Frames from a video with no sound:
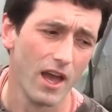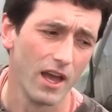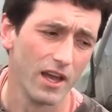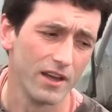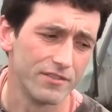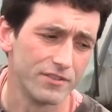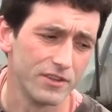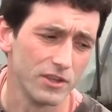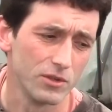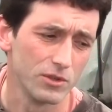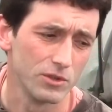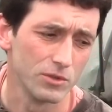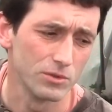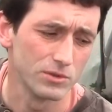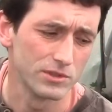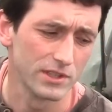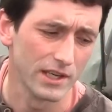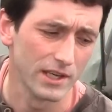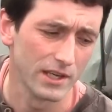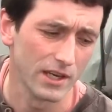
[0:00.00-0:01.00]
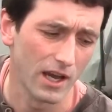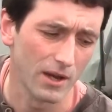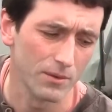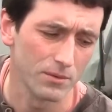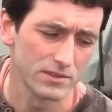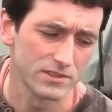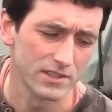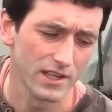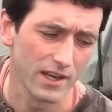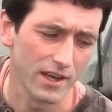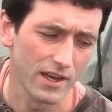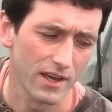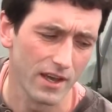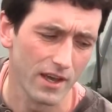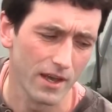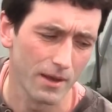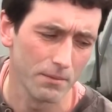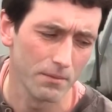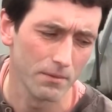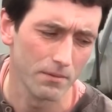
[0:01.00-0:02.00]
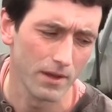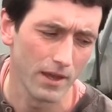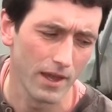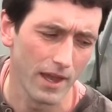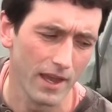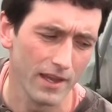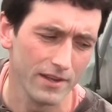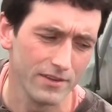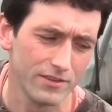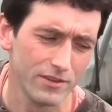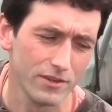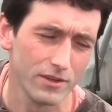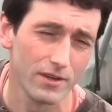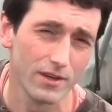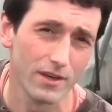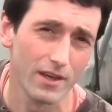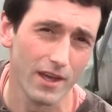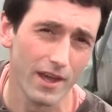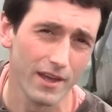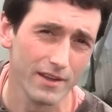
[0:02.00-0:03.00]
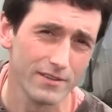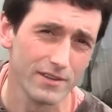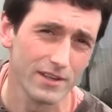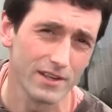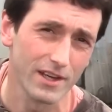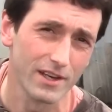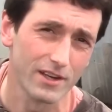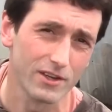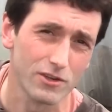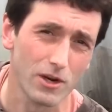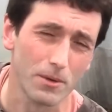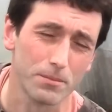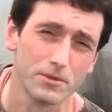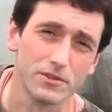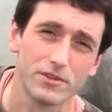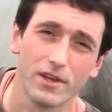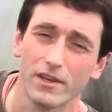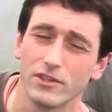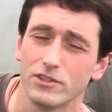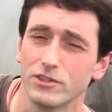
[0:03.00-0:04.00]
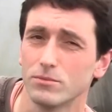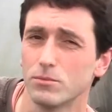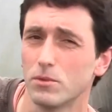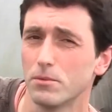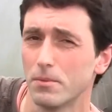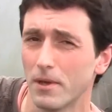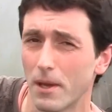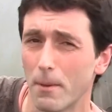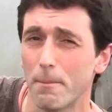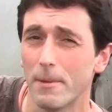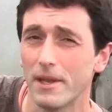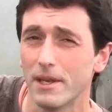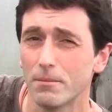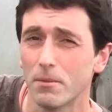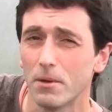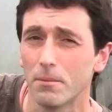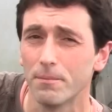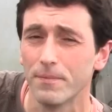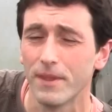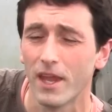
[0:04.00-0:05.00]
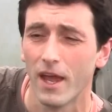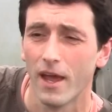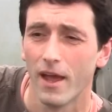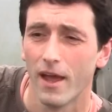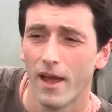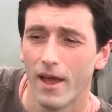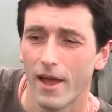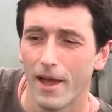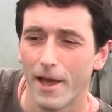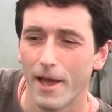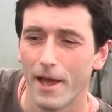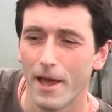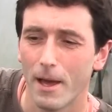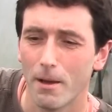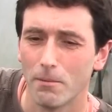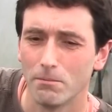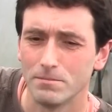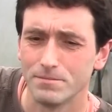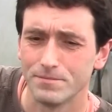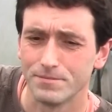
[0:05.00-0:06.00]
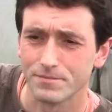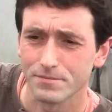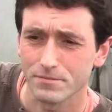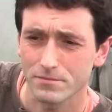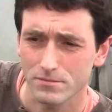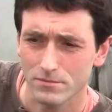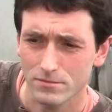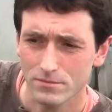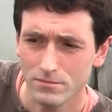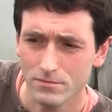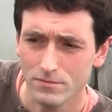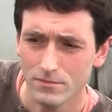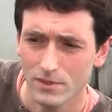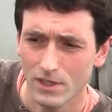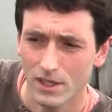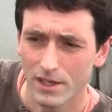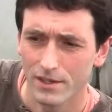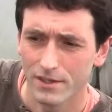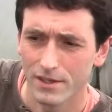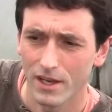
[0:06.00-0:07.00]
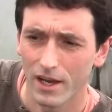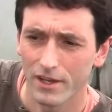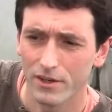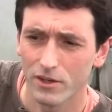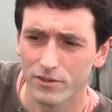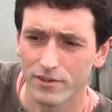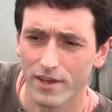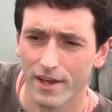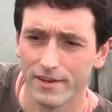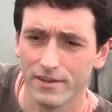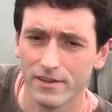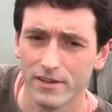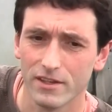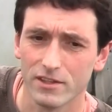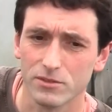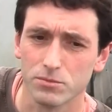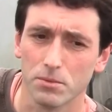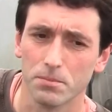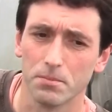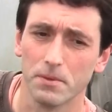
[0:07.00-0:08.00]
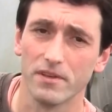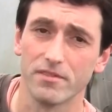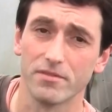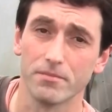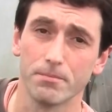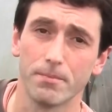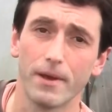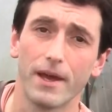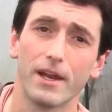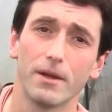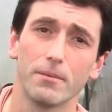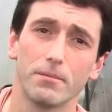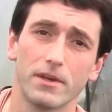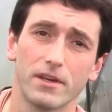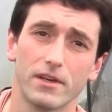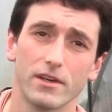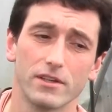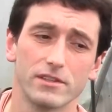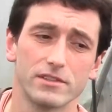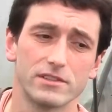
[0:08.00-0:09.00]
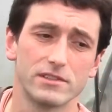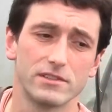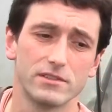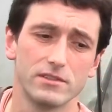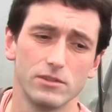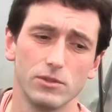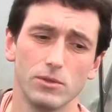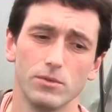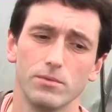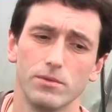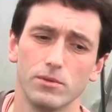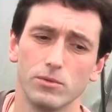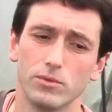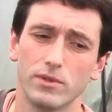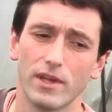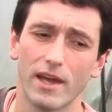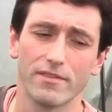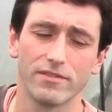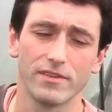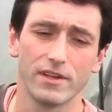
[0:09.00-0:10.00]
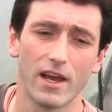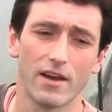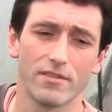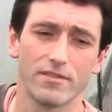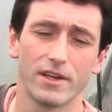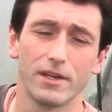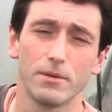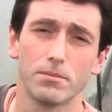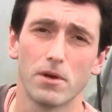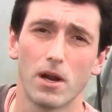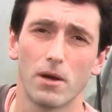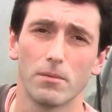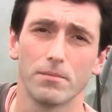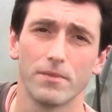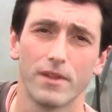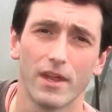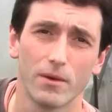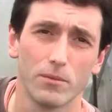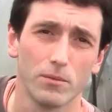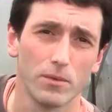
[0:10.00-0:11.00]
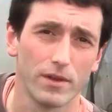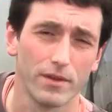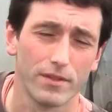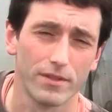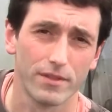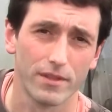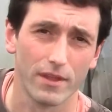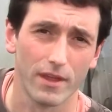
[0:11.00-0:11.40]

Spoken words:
If you're using, I would say a 8-year kind of crop rotation would be a minimum. 9 or 10 years would be even better, because you definitely have any problem then with